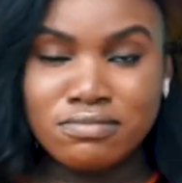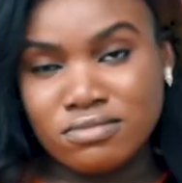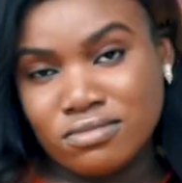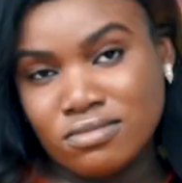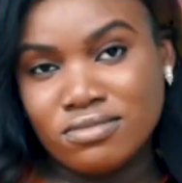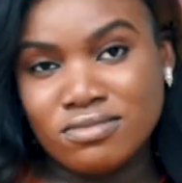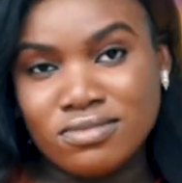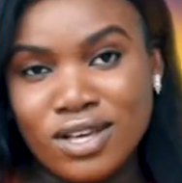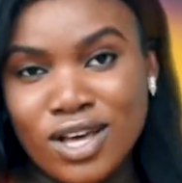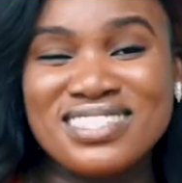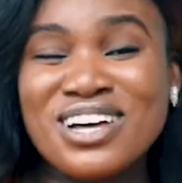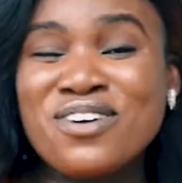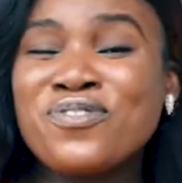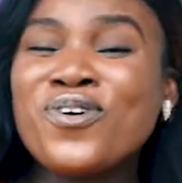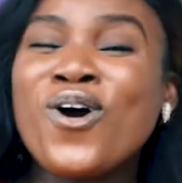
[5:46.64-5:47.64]
Okay.
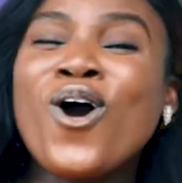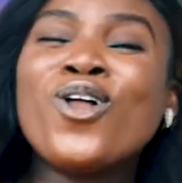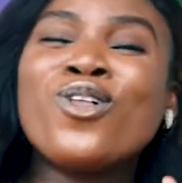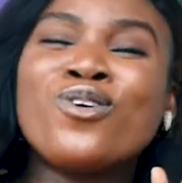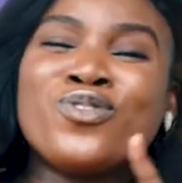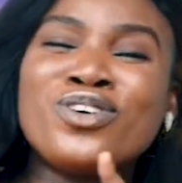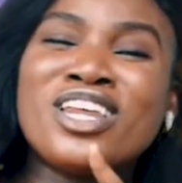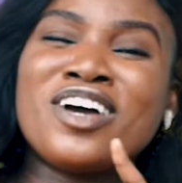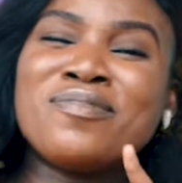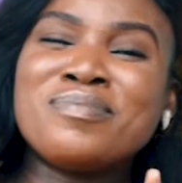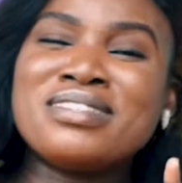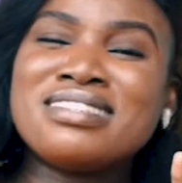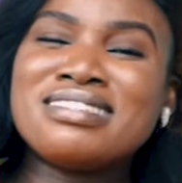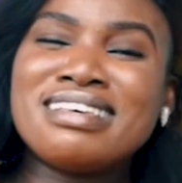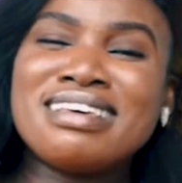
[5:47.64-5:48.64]
So now, for all of you that have
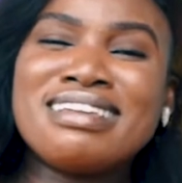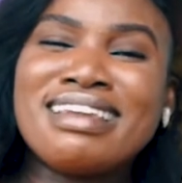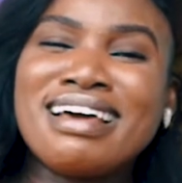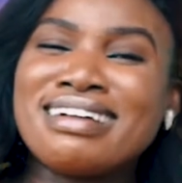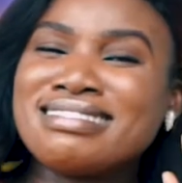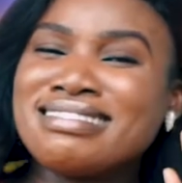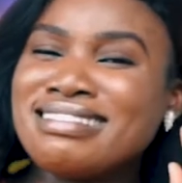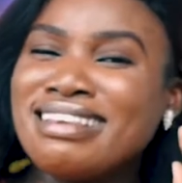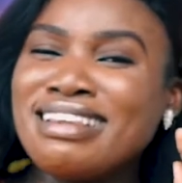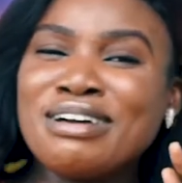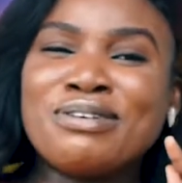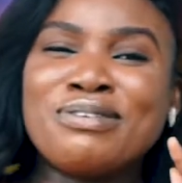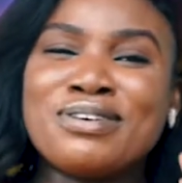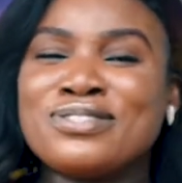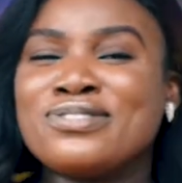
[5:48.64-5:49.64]
been saying that
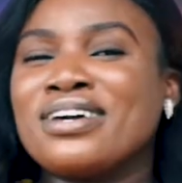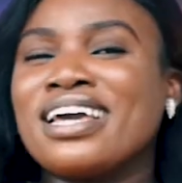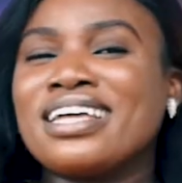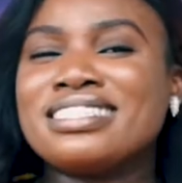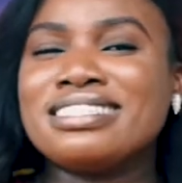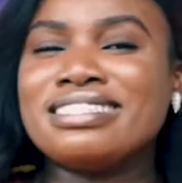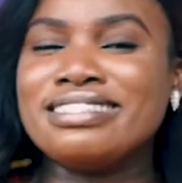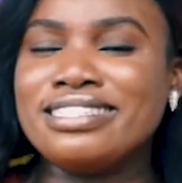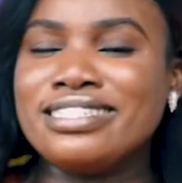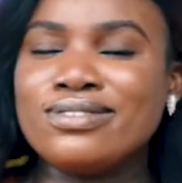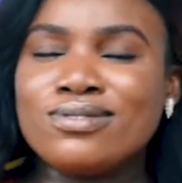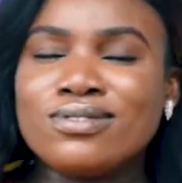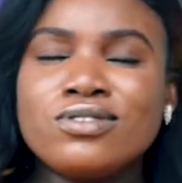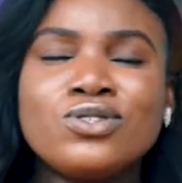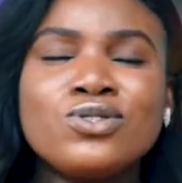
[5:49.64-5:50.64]
Laycon is not getting
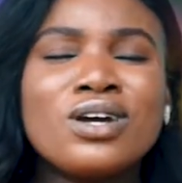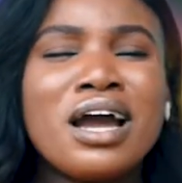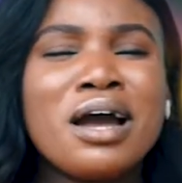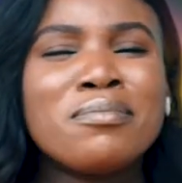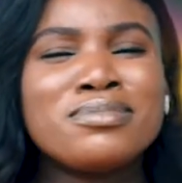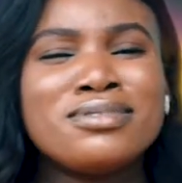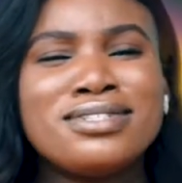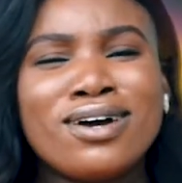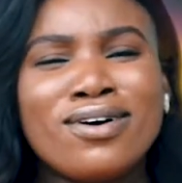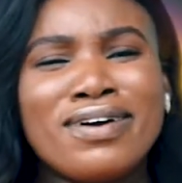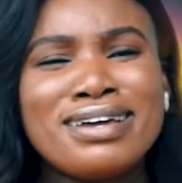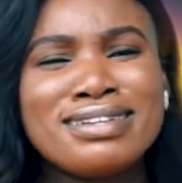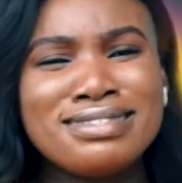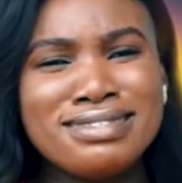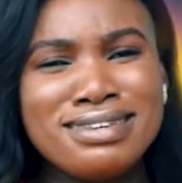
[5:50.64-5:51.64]
deals, you should calm down.
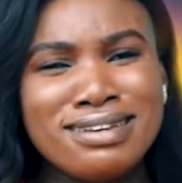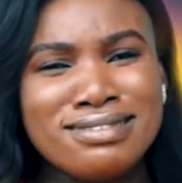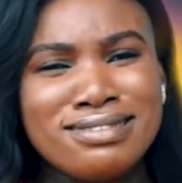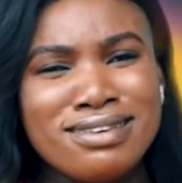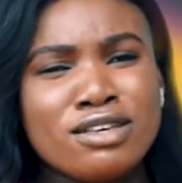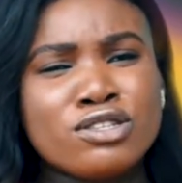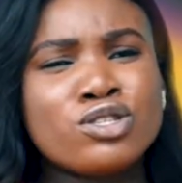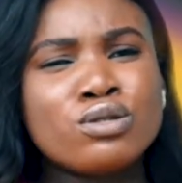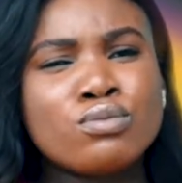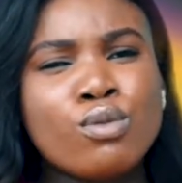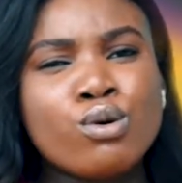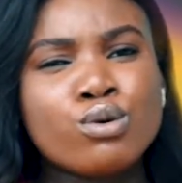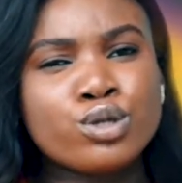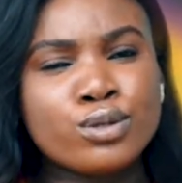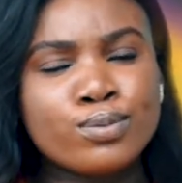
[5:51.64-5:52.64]
Eh, dear, dear,
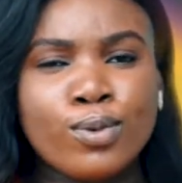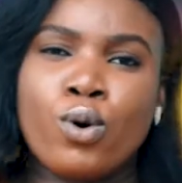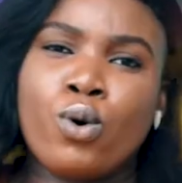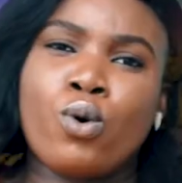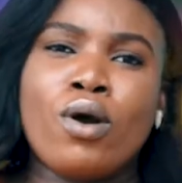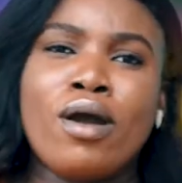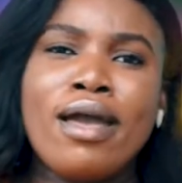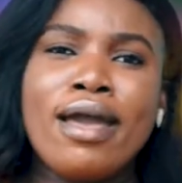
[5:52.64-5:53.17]
small, small.